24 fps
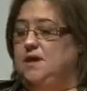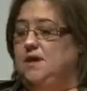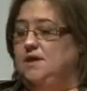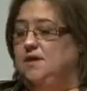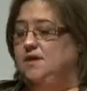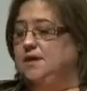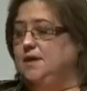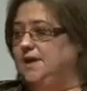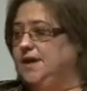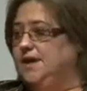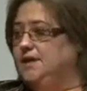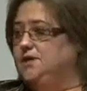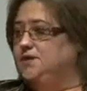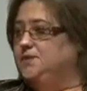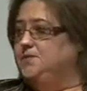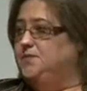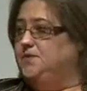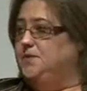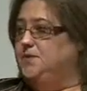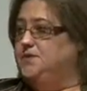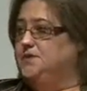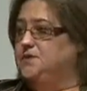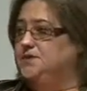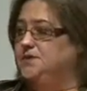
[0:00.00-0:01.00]
The next
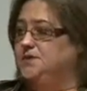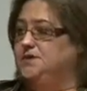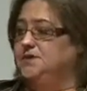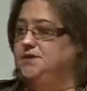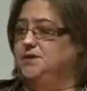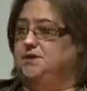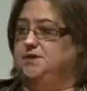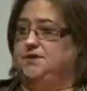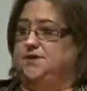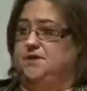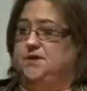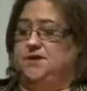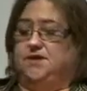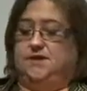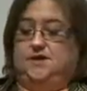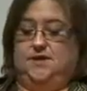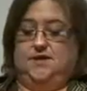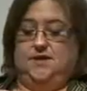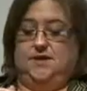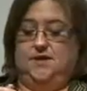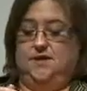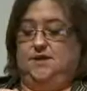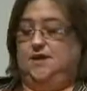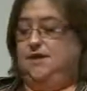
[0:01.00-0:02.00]
processes are
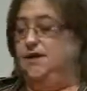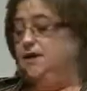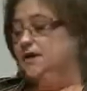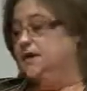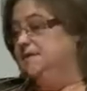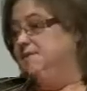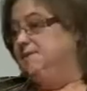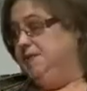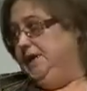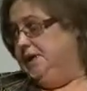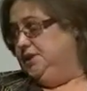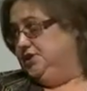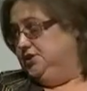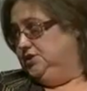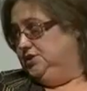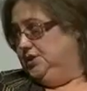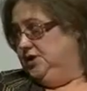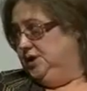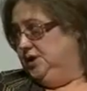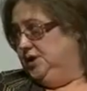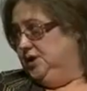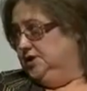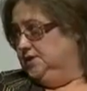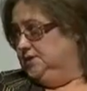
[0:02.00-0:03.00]
the meter
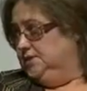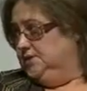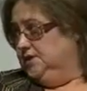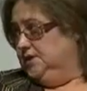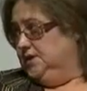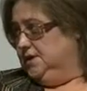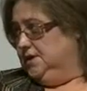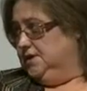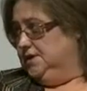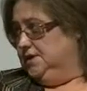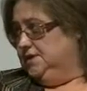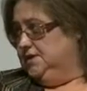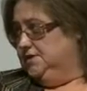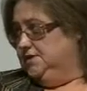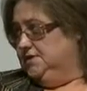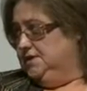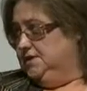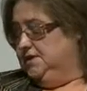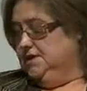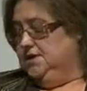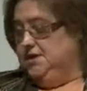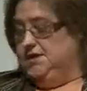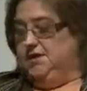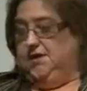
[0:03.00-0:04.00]
readings with our customer,
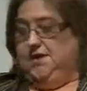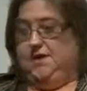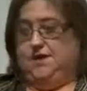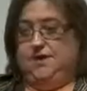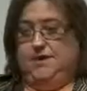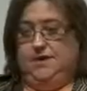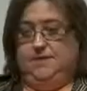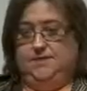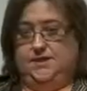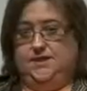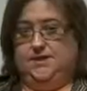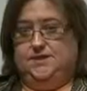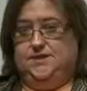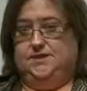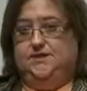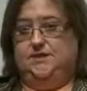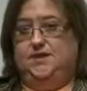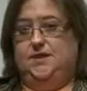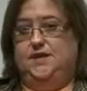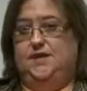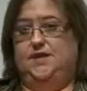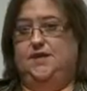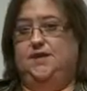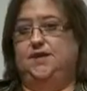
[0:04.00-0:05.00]
the yearly meter
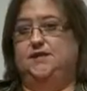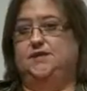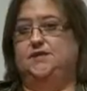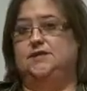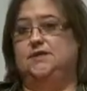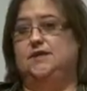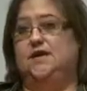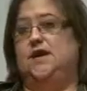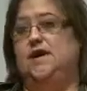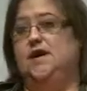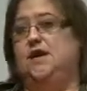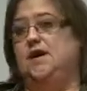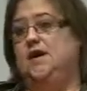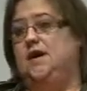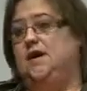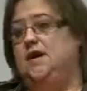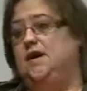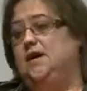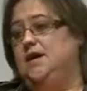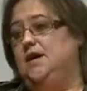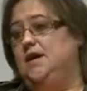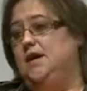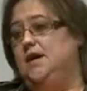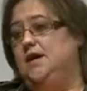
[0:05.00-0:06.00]
readings,
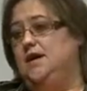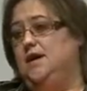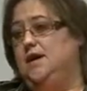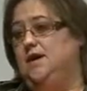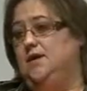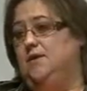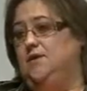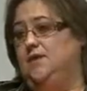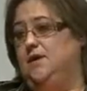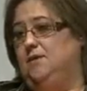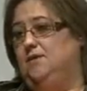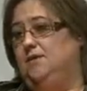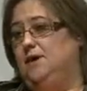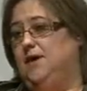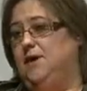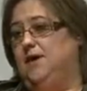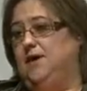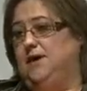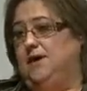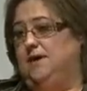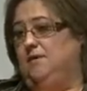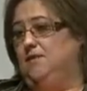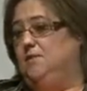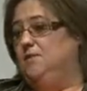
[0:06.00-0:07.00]
where
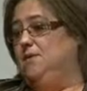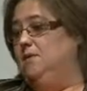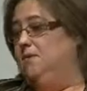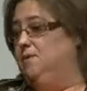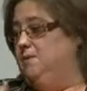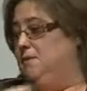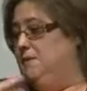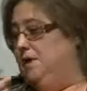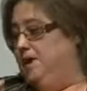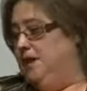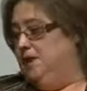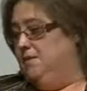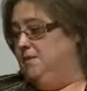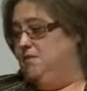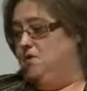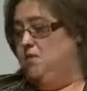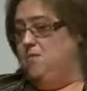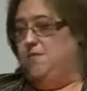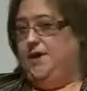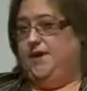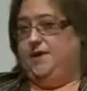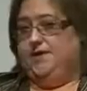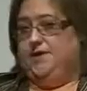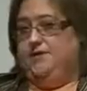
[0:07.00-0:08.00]
we will bring a
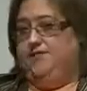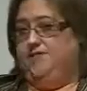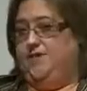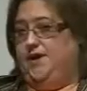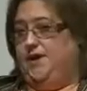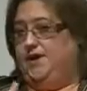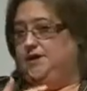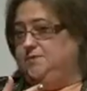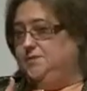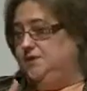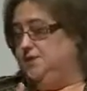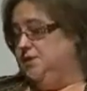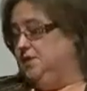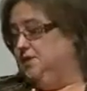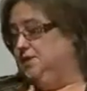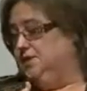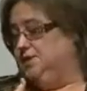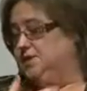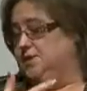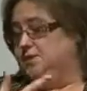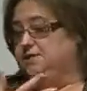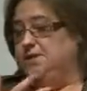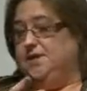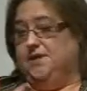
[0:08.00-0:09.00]
mobile device but
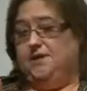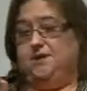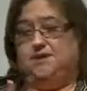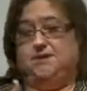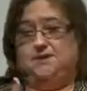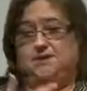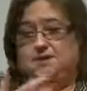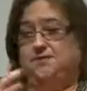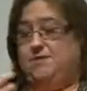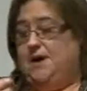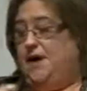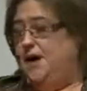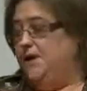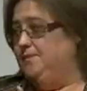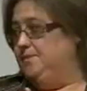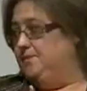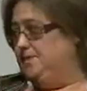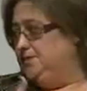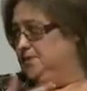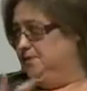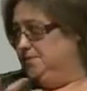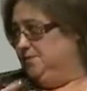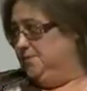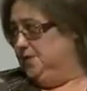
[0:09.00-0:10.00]
also build some apps
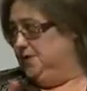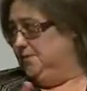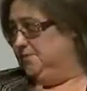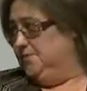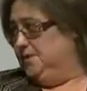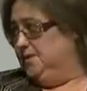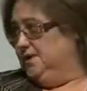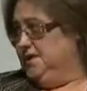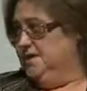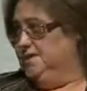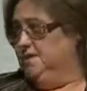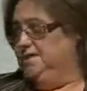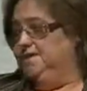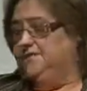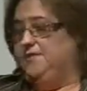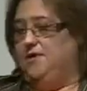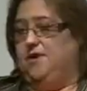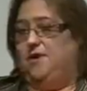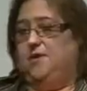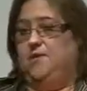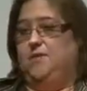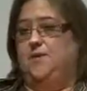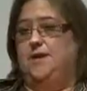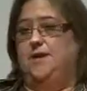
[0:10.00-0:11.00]
so people can
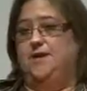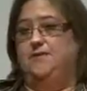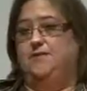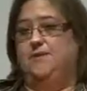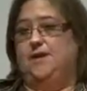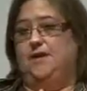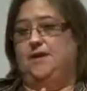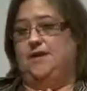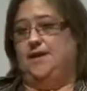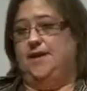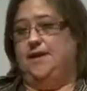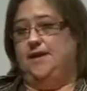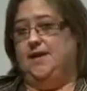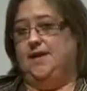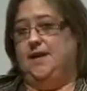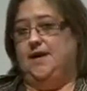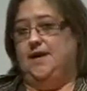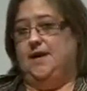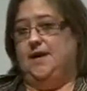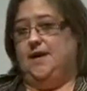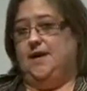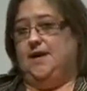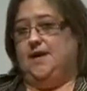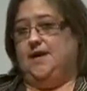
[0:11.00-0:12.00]
follow it. And then
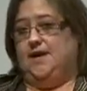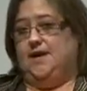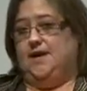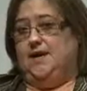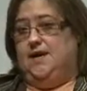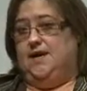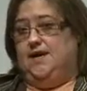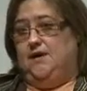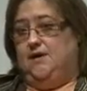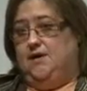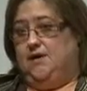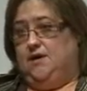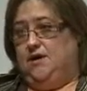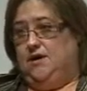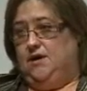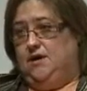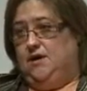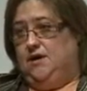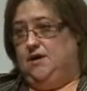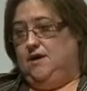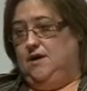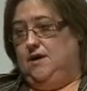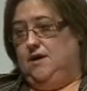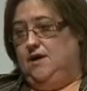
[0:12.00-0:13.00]

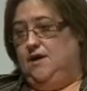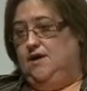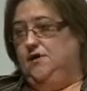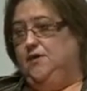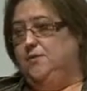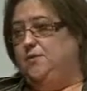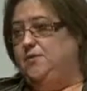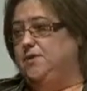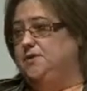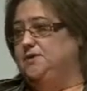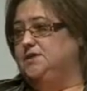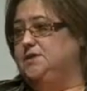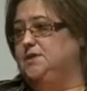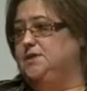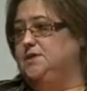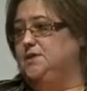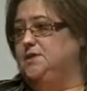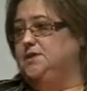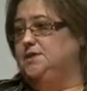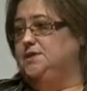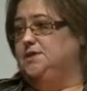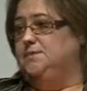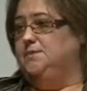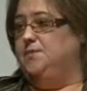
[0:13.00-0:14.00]
another process
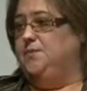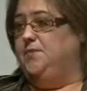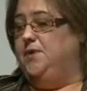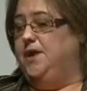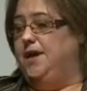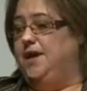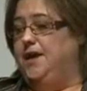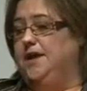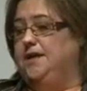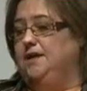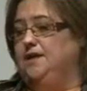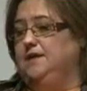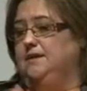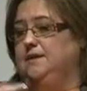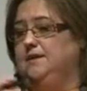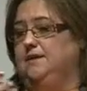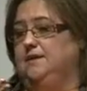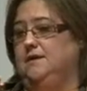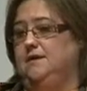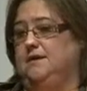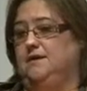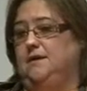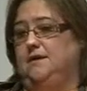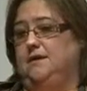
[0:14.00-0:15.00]
is bringing
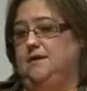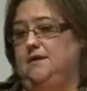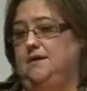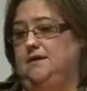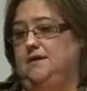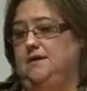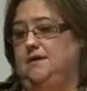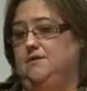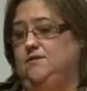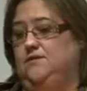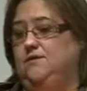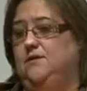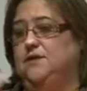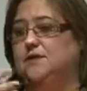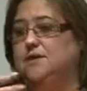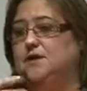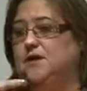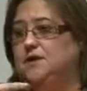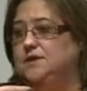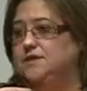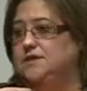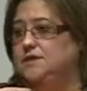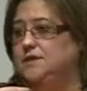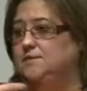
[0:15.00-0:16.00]
to the
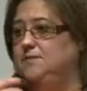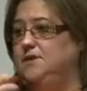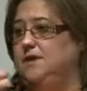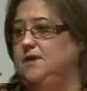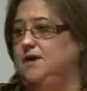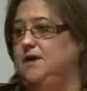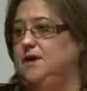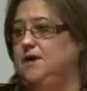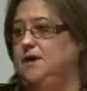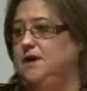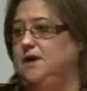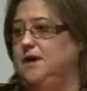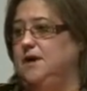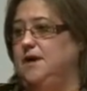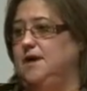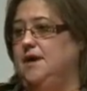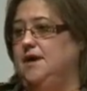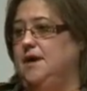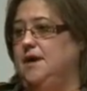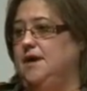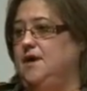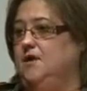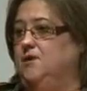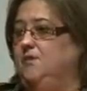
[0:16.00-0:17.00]
customer
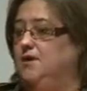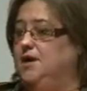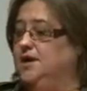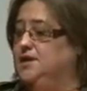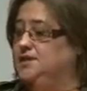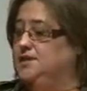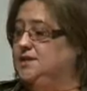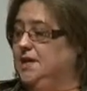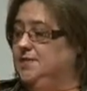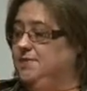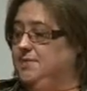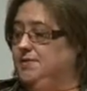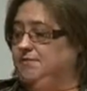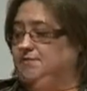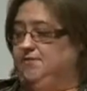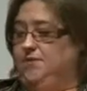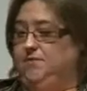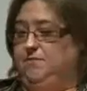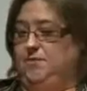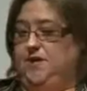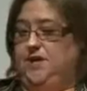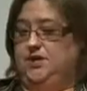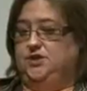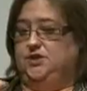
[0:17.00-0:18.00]
real-time
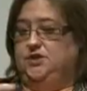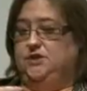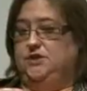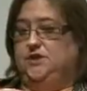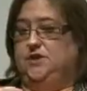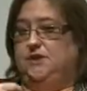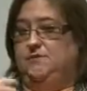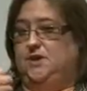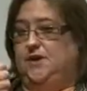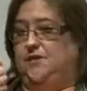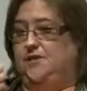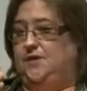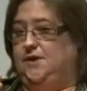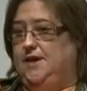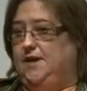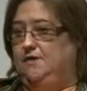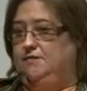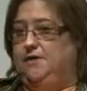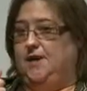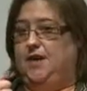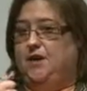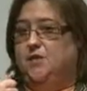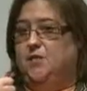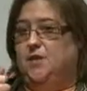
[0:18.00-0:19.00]
information about their
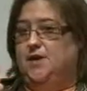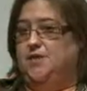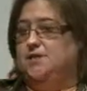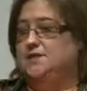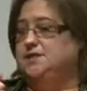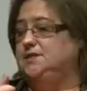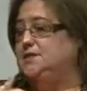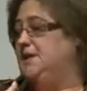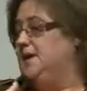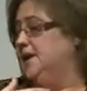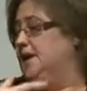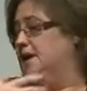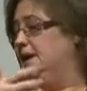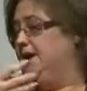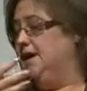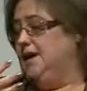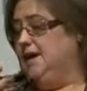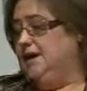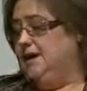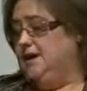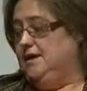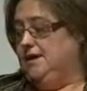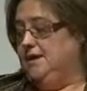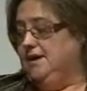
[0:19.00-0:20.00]
requests they
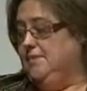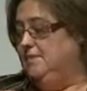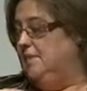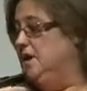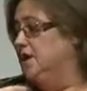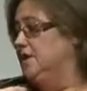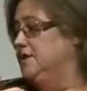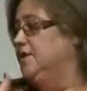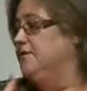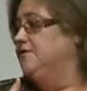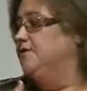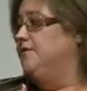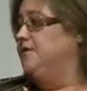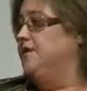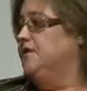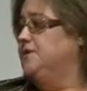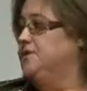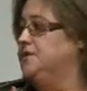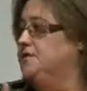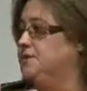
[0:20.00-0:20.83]
demanded for us.